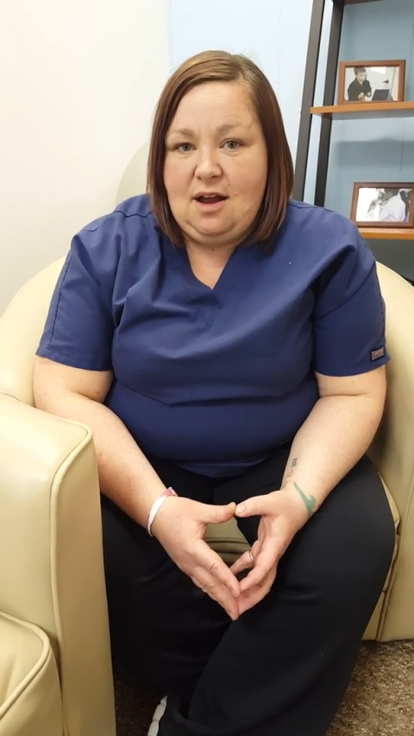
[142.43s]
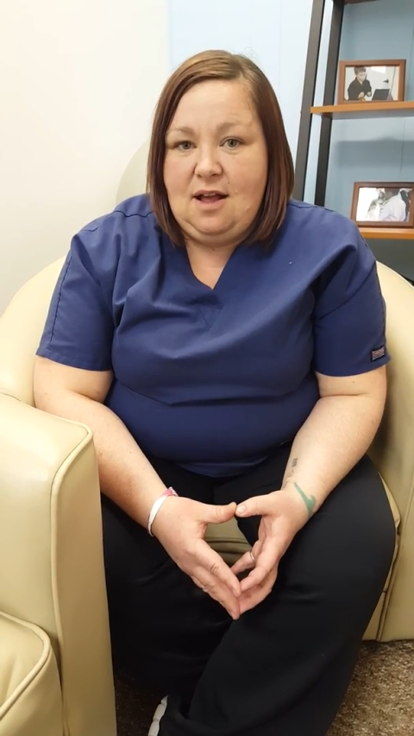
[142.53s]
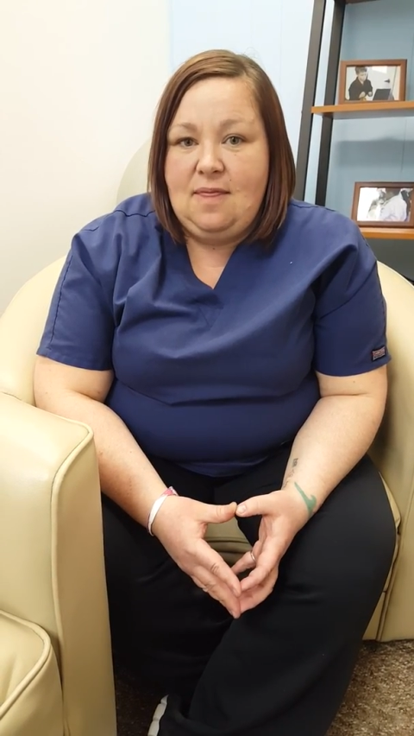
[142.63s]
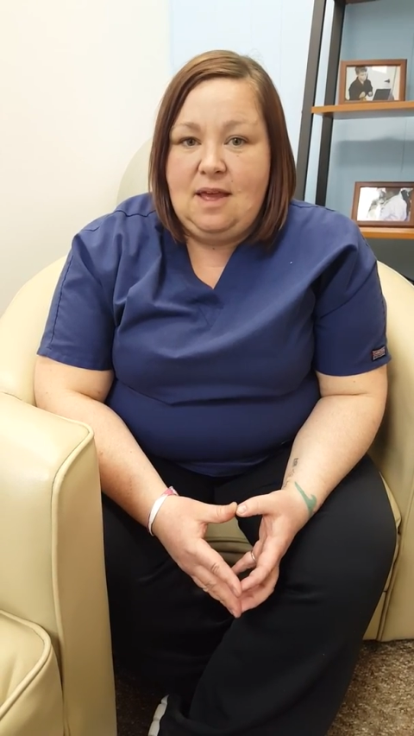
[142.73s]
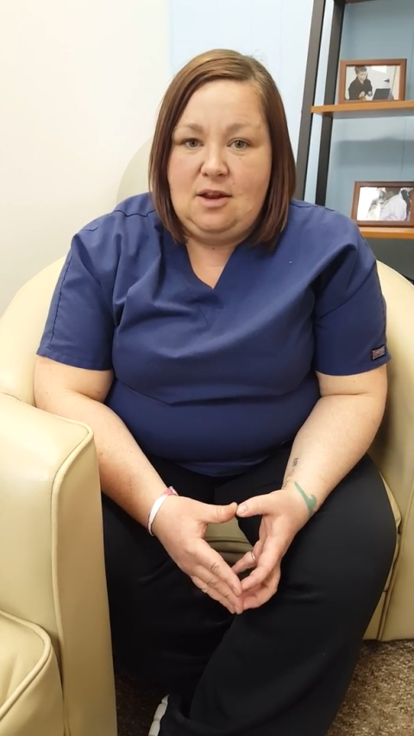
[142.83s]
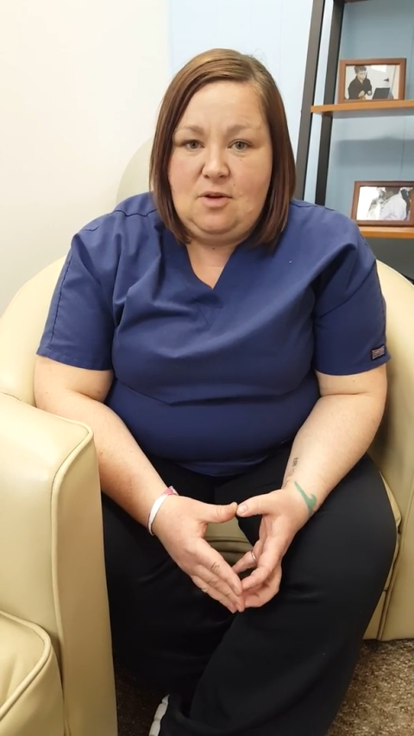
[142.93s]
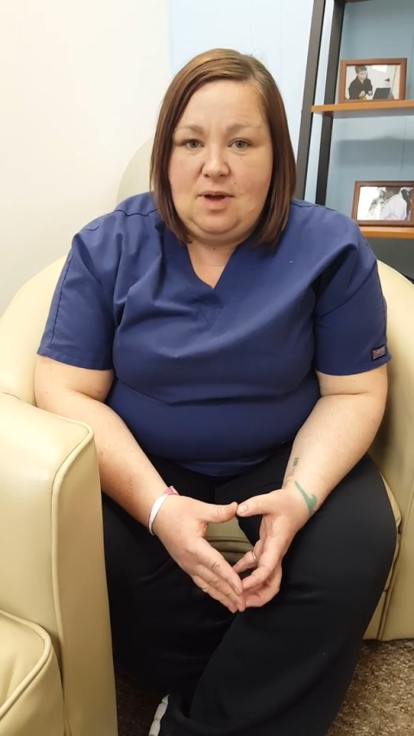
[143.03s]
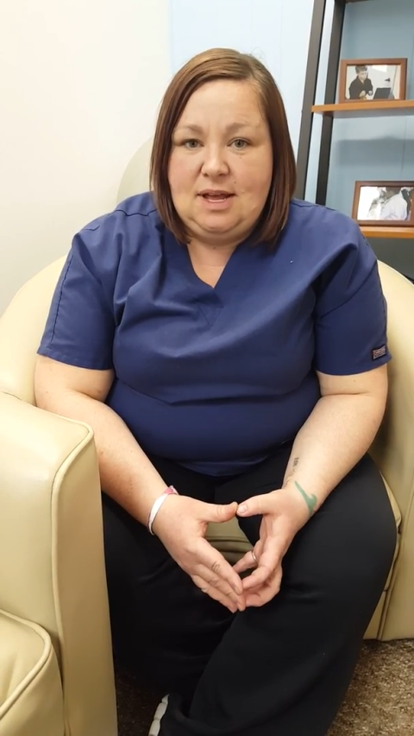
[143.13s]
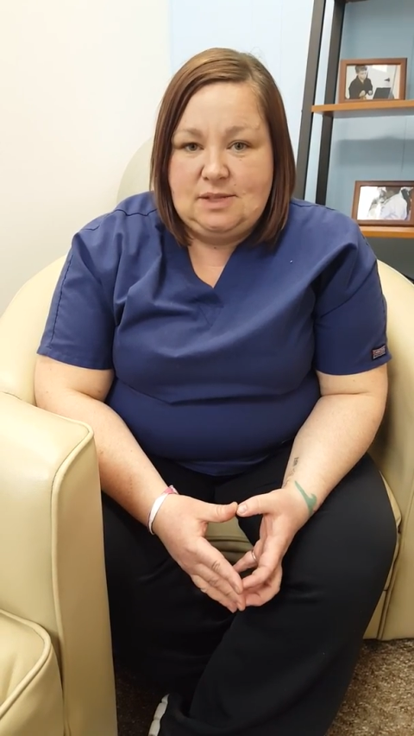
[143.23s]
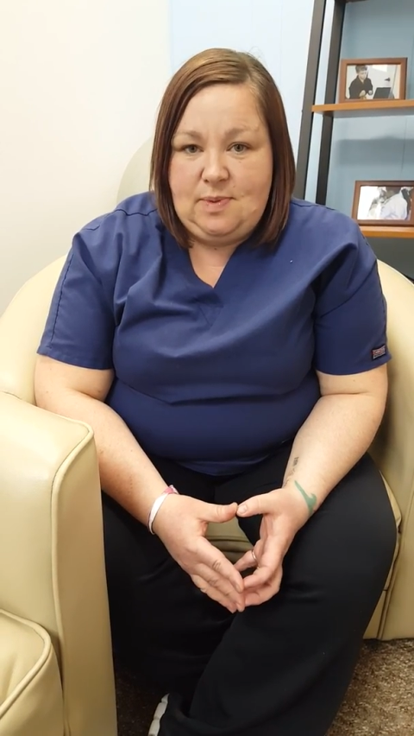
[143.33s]
and they know
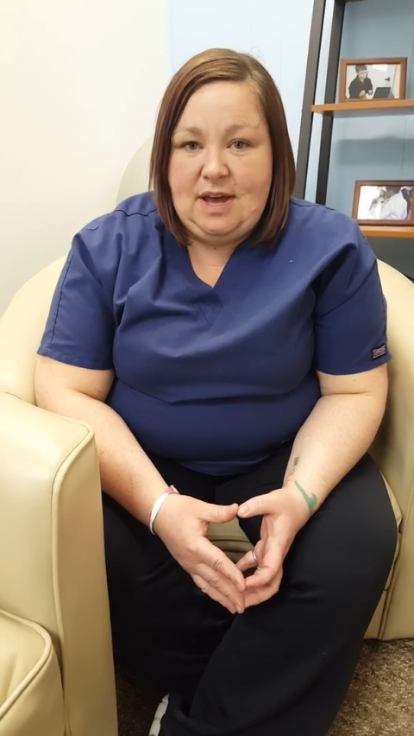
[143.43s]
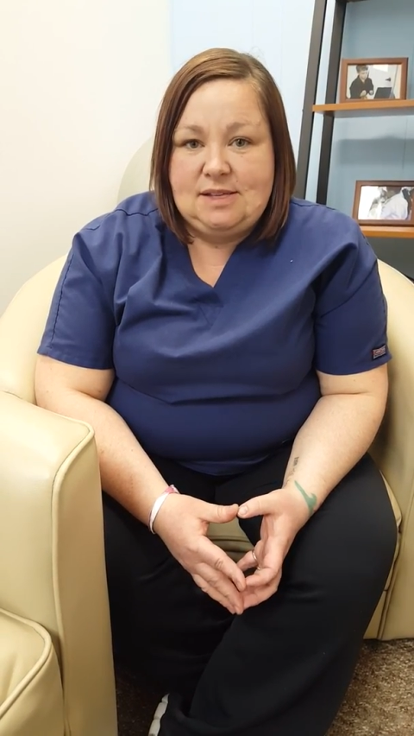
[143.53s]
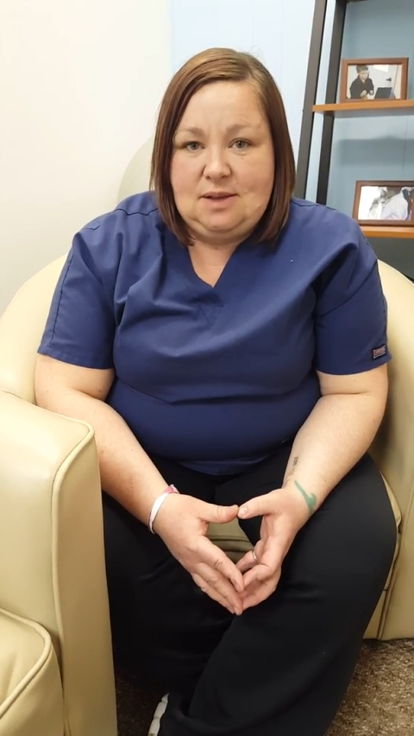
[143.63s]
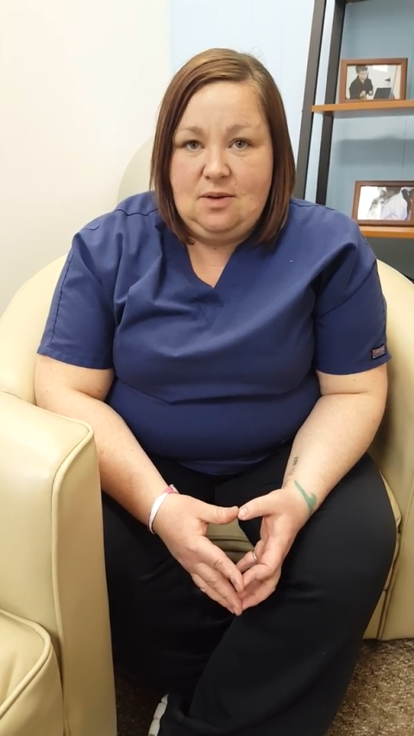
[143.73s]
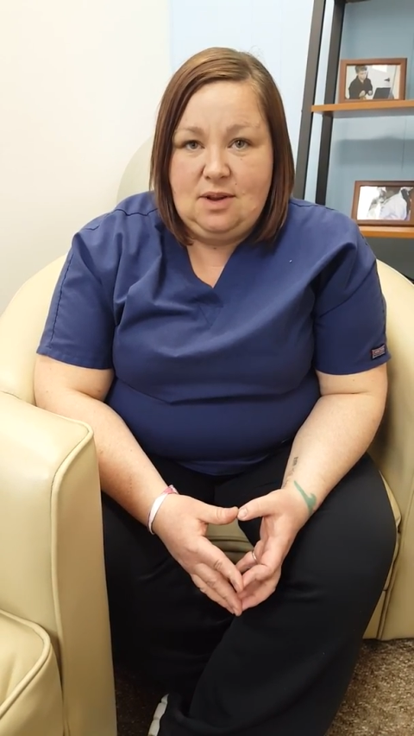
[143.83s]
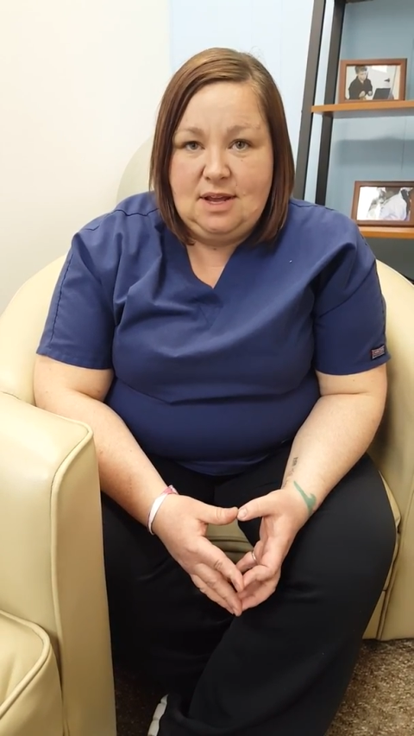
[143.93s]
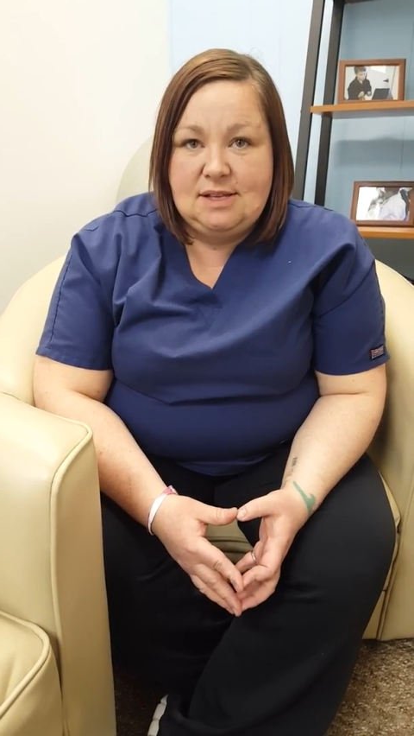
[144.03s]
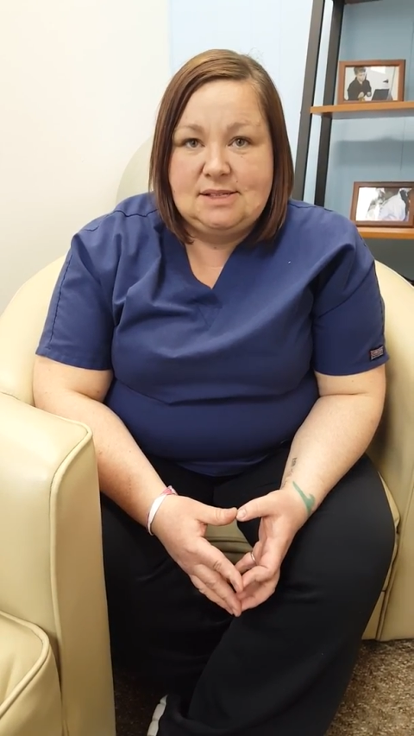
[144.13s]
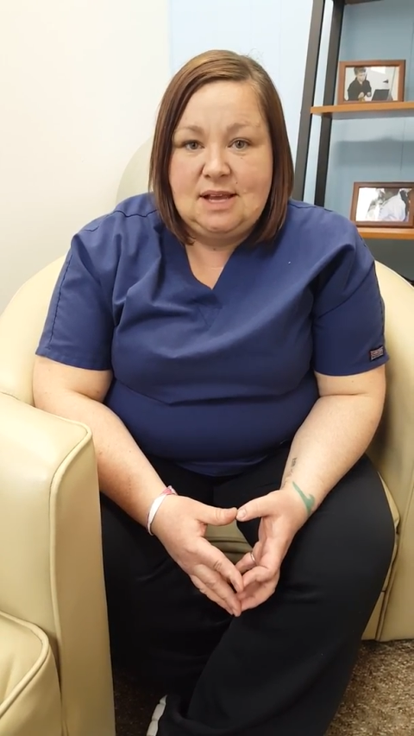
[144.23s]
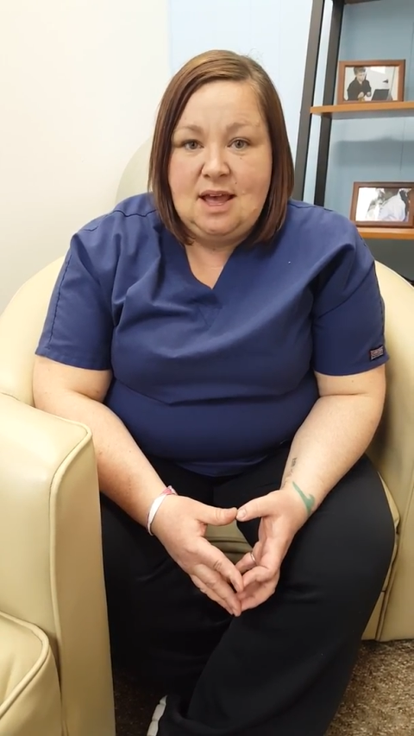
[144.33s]
what his
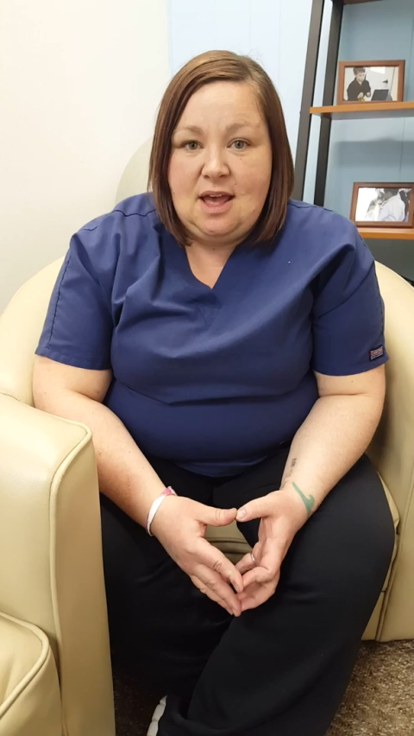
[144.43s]
passcode is.